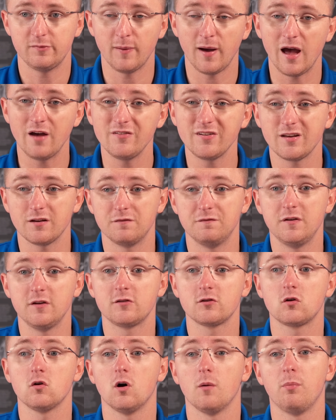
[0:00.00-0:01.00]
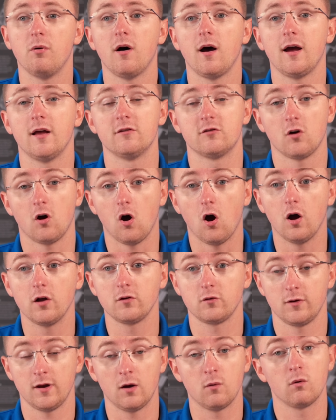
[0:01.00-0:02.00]
by having a physical appliance on
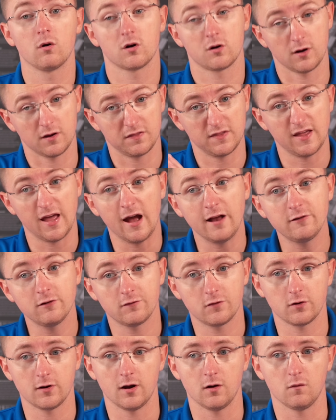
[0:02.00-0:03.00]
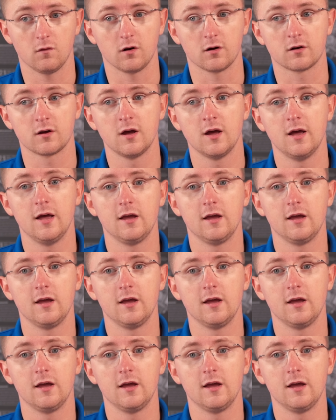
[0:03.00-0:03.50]
your network or at the edge of your network,